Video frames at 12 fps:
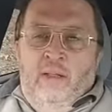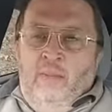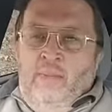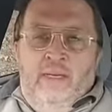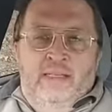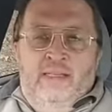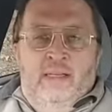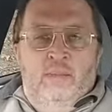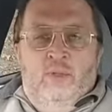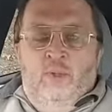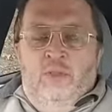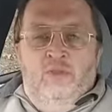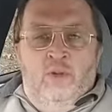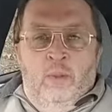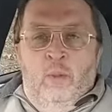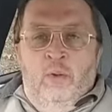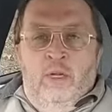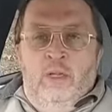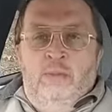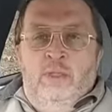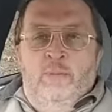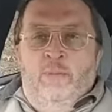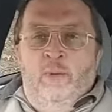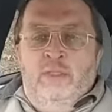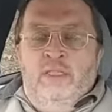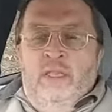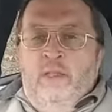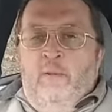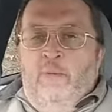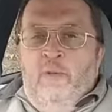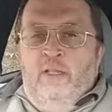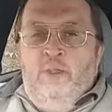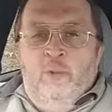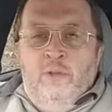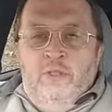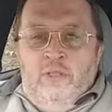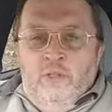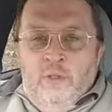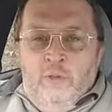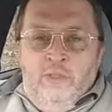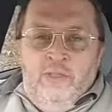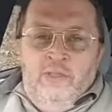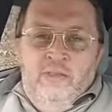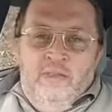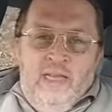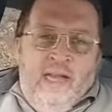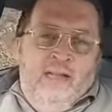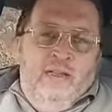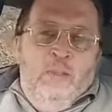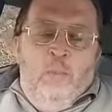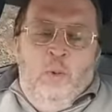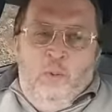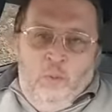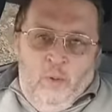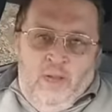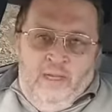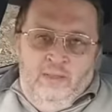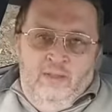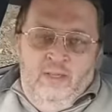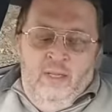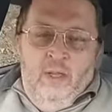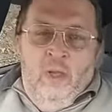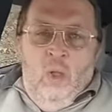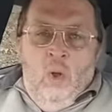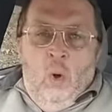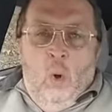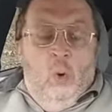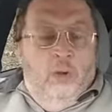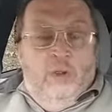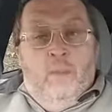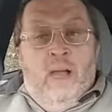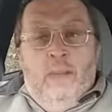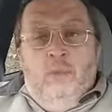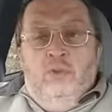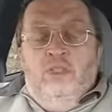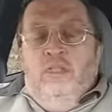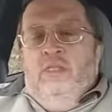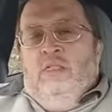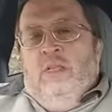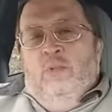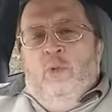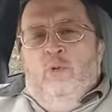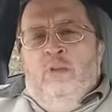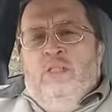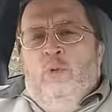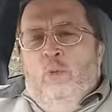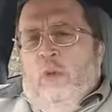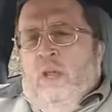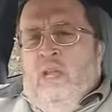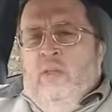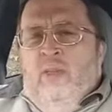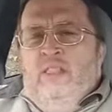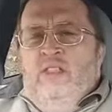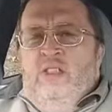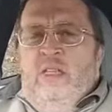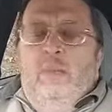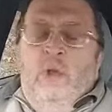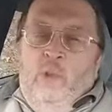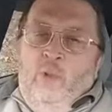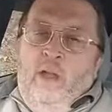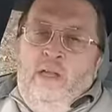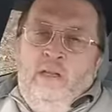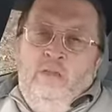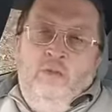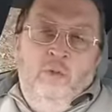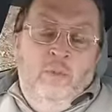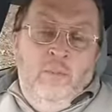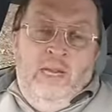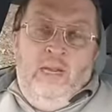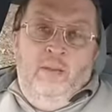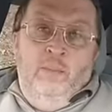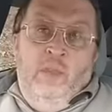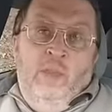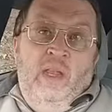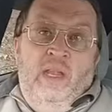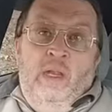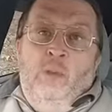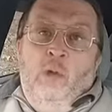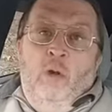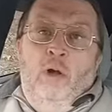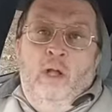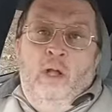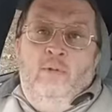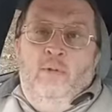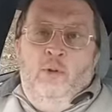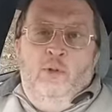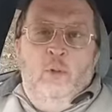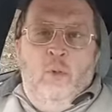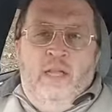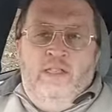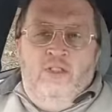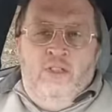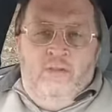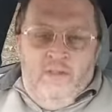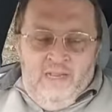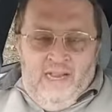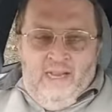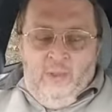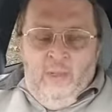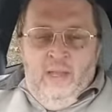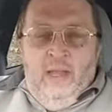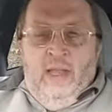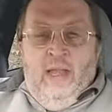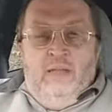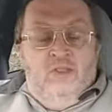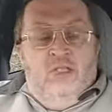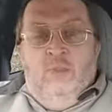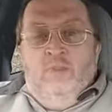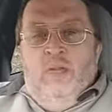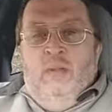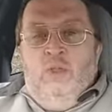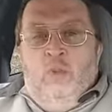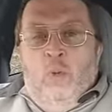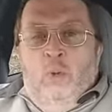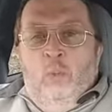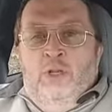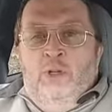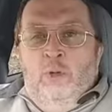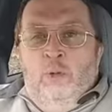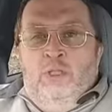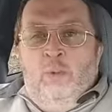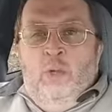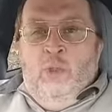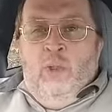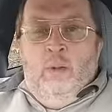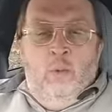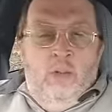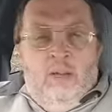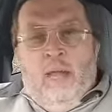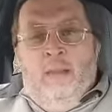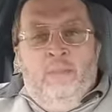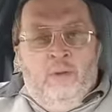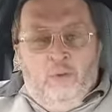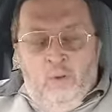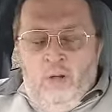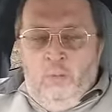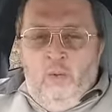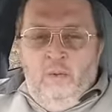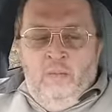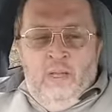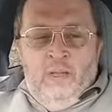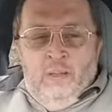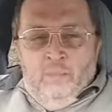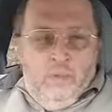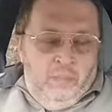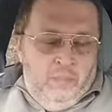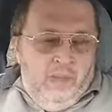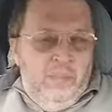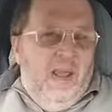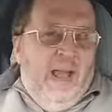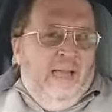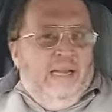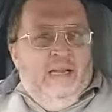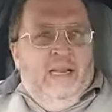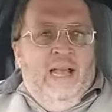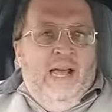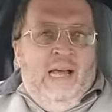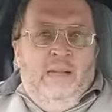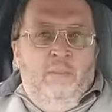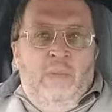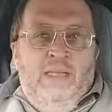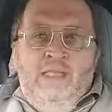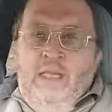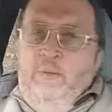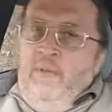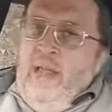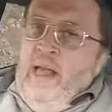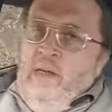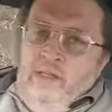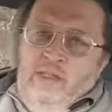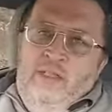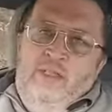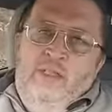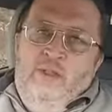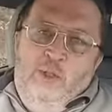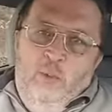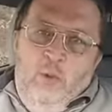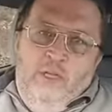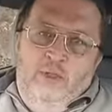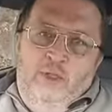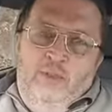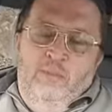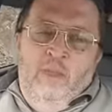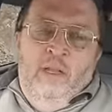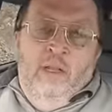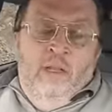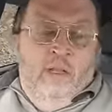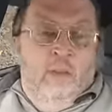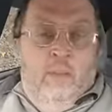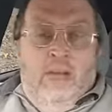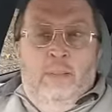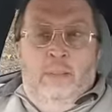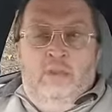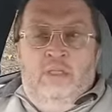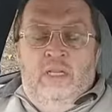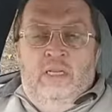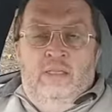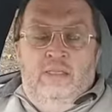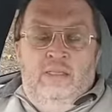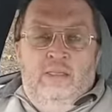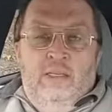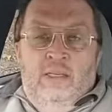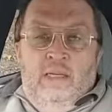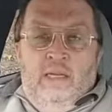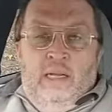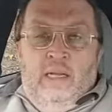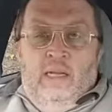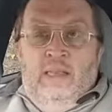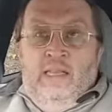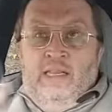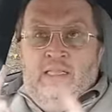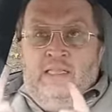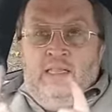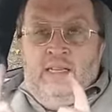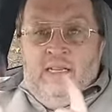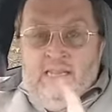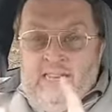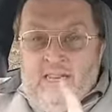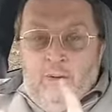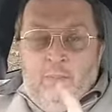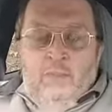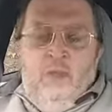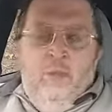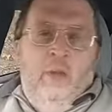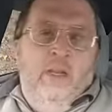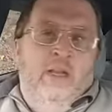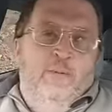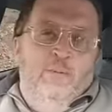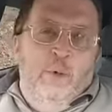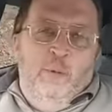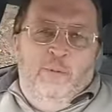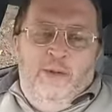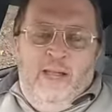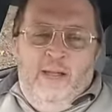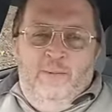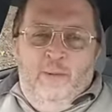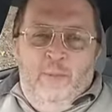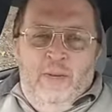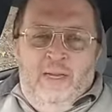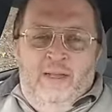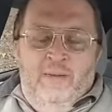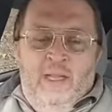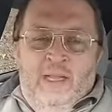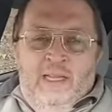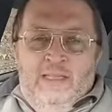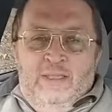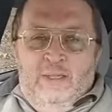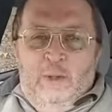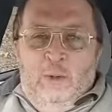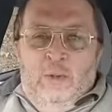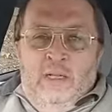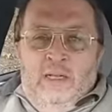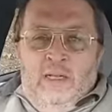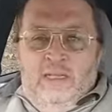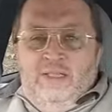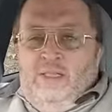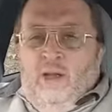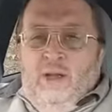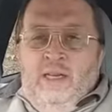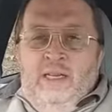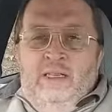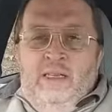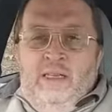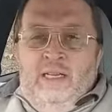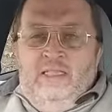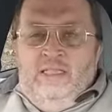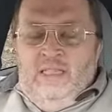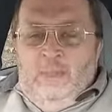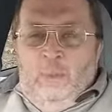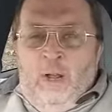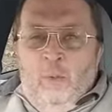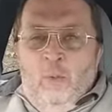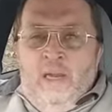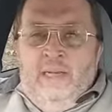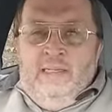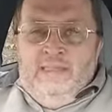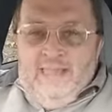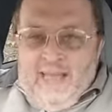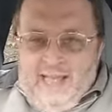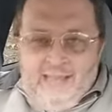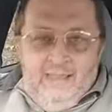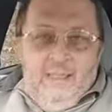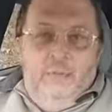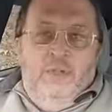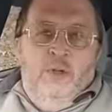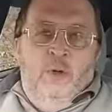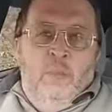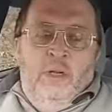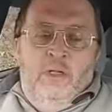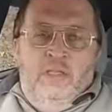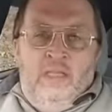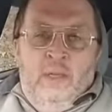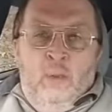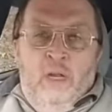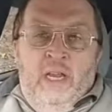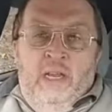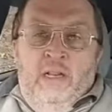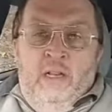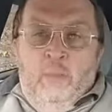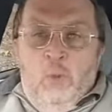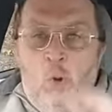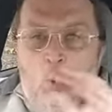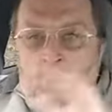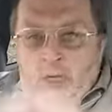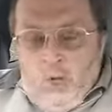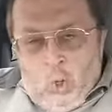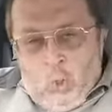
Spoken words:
many times when trouble comes, the first thing the flesh wants to do is tighten up on the reins. Or the Bible says that there is a way that seemeth right unto a man, but the end thereof are the ways of death. And sometimes what we do is we think, well, I'm in trouble, but maybe I can guide myself out of this situation. The Bible says that it's in him that we live, move, and have our being. So let's not lean to that seem right way and tighten up so much that we end up going